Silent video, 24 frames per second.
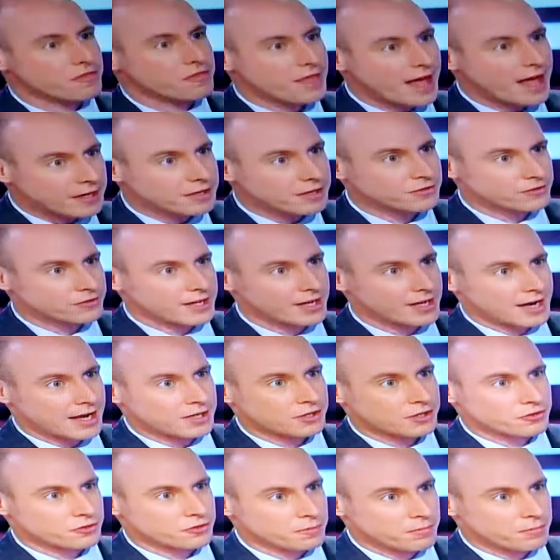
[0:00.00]
And that is the
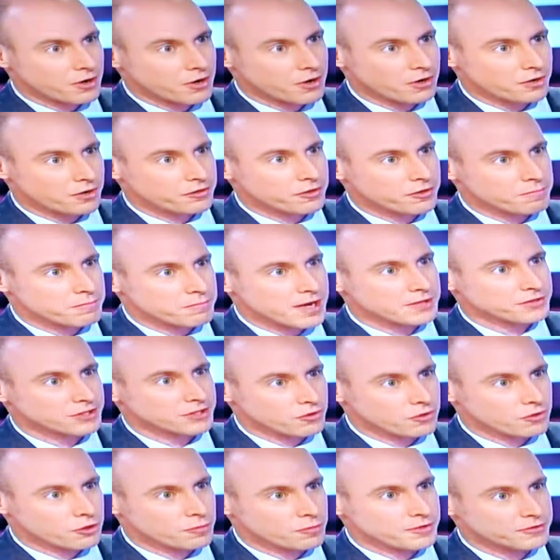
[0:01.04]
electoral block that makes
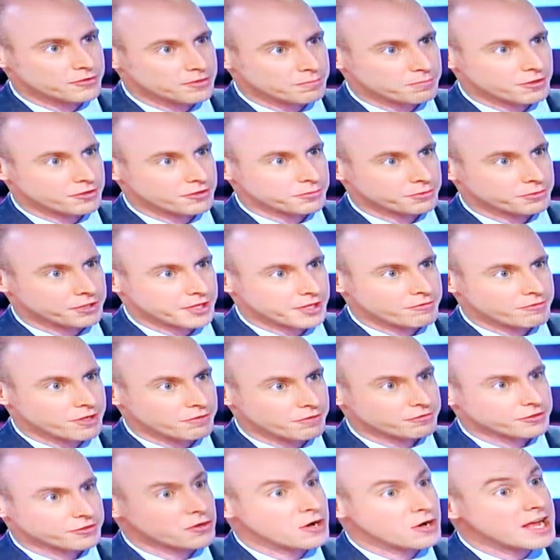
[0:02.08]
it almost impossible to get rid
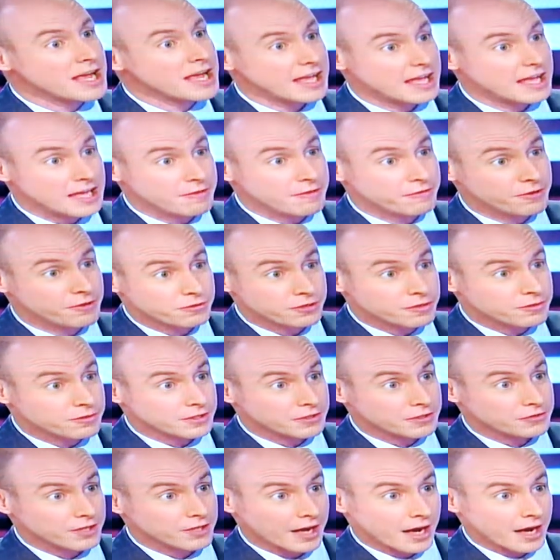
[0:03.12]
of. So if you do
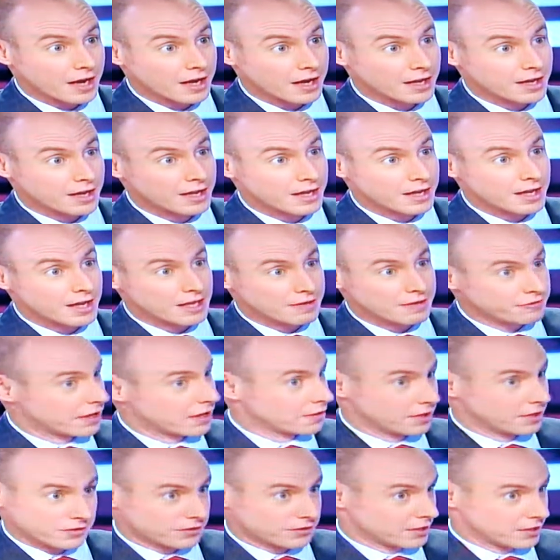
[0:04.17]
this thing, if you,
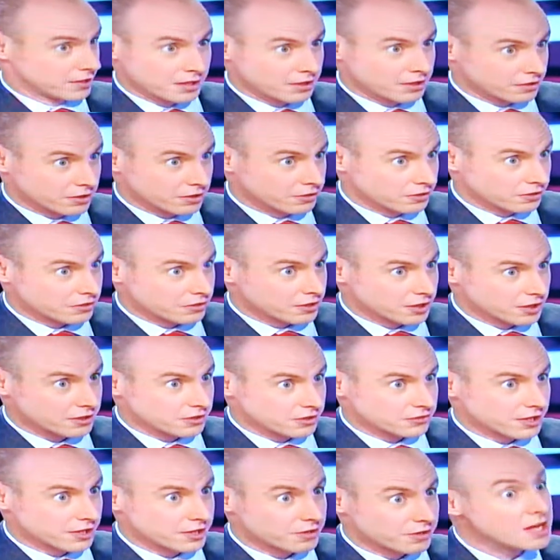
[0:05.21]
and it's, you know, you're, you're going
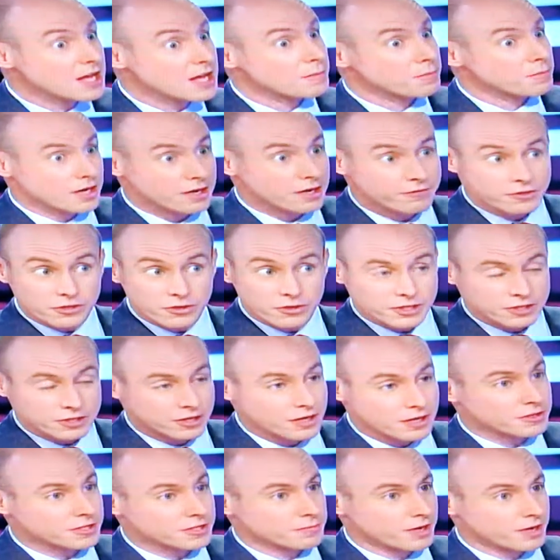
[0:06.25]
to decide it. But if you do it,
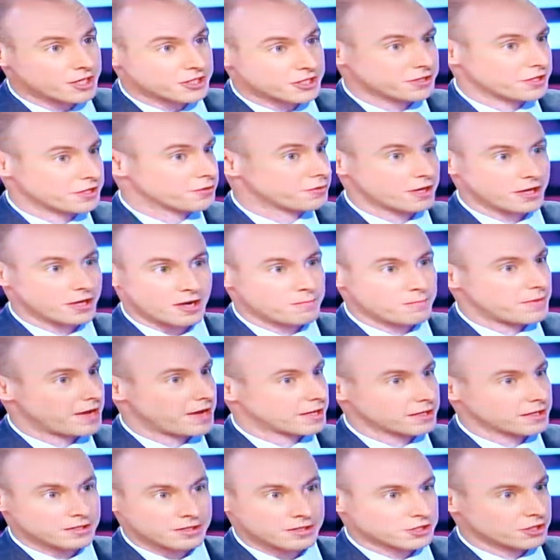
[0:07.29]
don't imagine that you can come
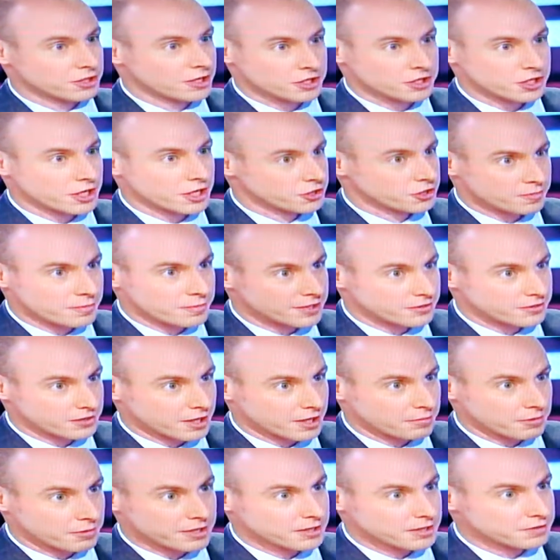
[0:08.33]
back and, and, change your minds a
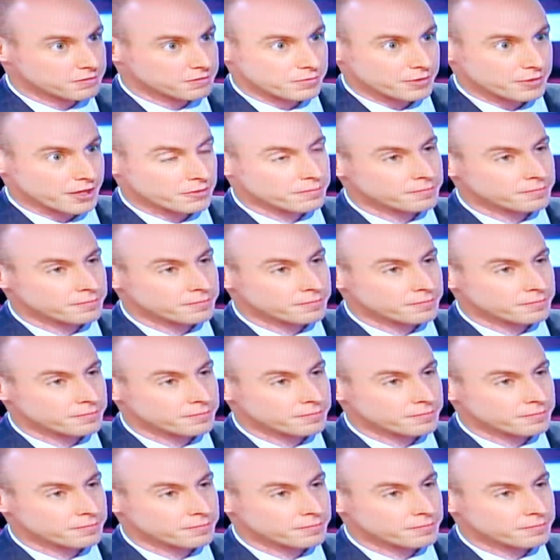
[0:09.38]
couple of years from now.